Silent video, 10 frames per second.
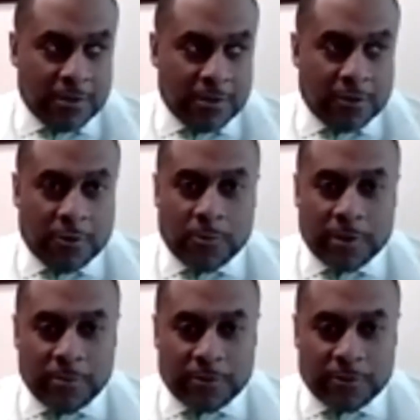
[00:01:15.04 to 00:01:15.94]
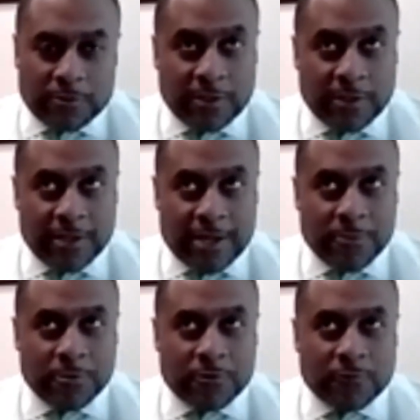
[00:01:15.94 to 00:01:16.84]
So when I went to Tulane, I
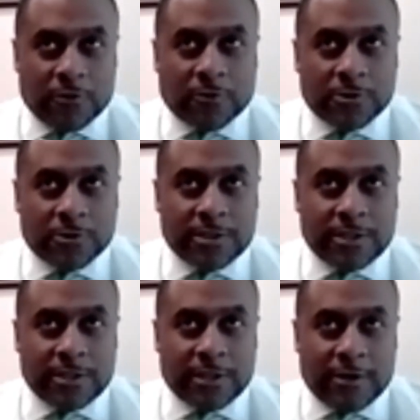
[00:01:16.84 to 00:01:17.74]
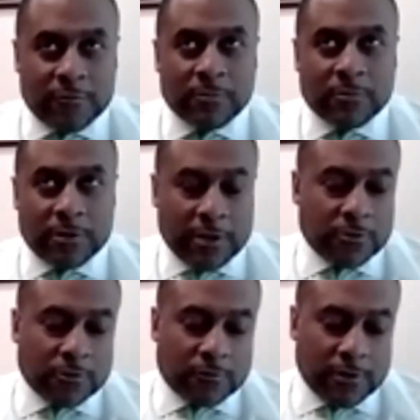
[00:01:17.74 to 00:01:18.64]
was researching. I remember I
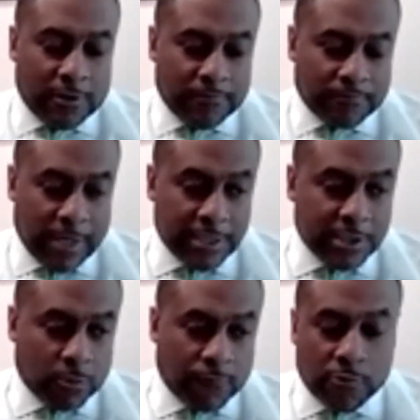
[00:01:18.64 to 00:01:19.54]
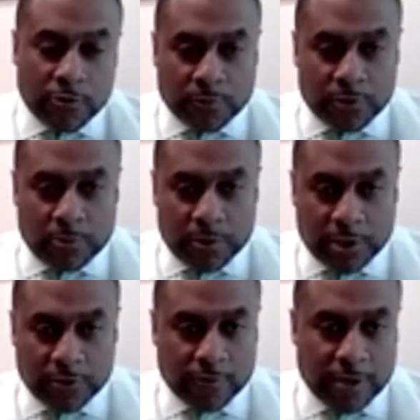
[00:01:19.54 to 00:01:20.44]
actually worked 4 years between
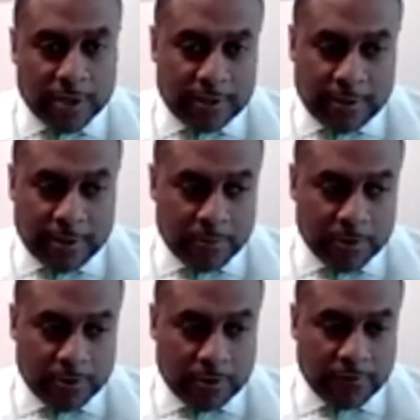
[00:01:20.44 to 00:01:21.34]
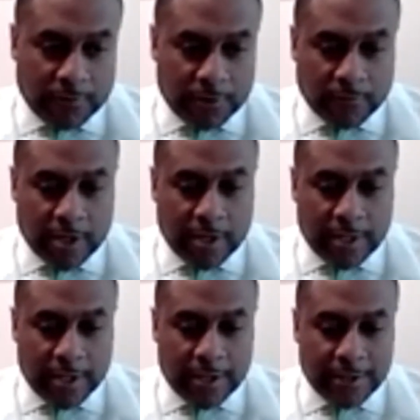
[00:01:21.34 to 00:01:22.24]
undergrad. Went to Dartmouth for undergrad.
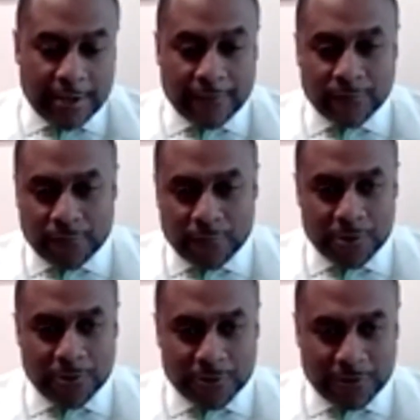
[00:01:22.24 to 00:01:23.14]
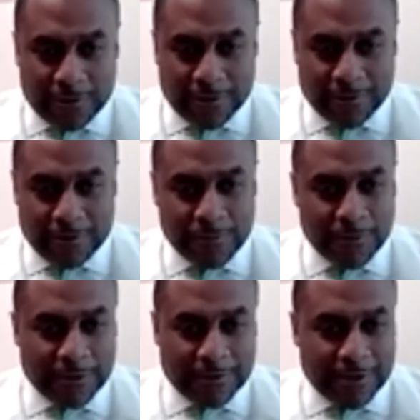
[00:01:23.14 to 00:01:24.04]
And after 4 years in
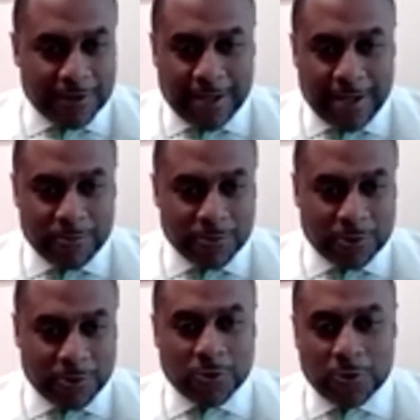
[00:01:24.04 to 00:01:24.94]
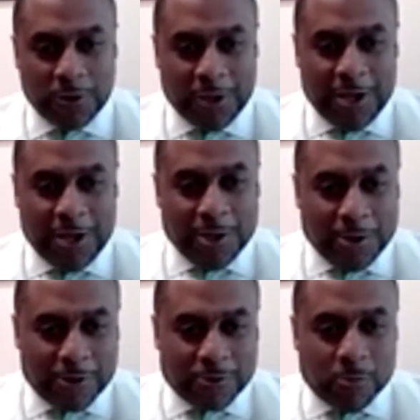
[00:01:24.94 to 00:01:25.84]
Dartmouth, I decided I was going to go to a
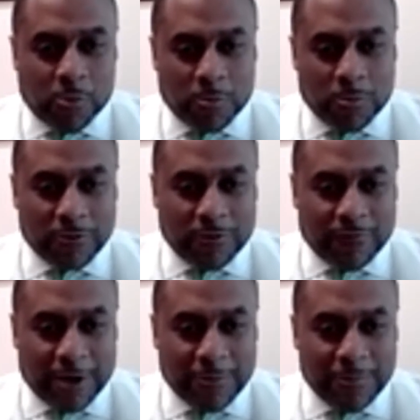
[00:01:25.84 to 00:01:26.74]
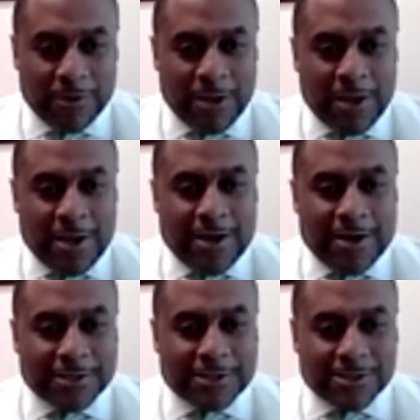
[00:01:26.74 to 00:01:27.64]
law school in a warm weather environment.
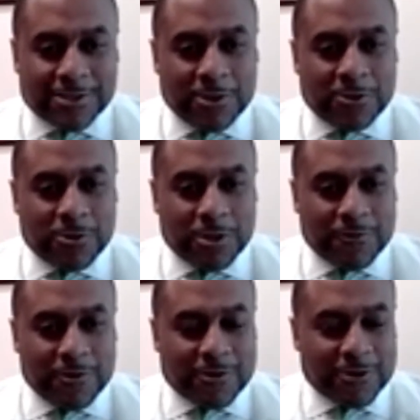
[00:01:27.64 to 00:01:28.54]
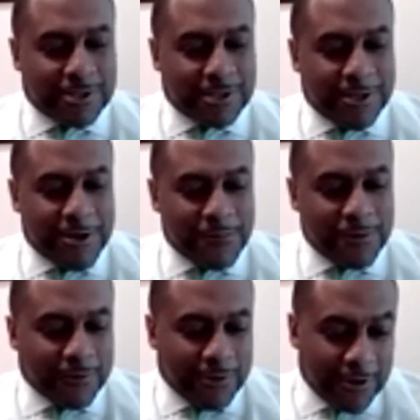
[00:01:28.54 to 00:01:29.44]
So I started doing research in
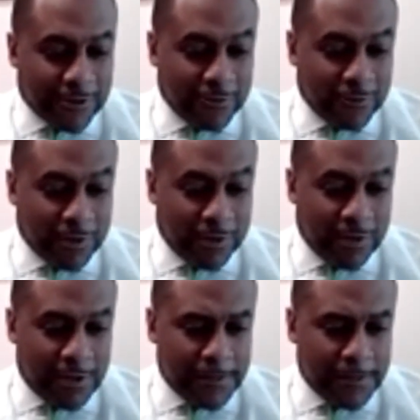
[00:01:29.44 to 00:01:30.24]
different law schools. But